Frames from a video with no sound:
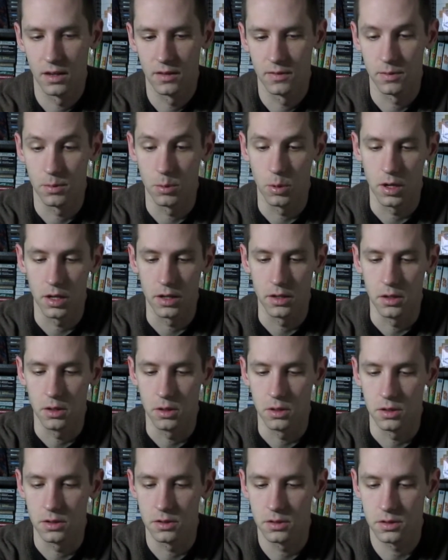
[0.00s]
From what I
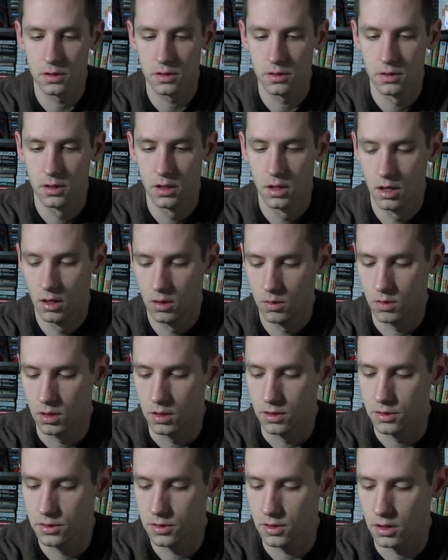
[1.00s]
noticed when
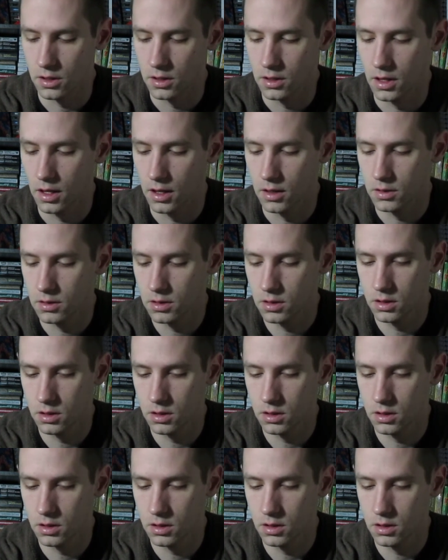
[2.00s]
you started out.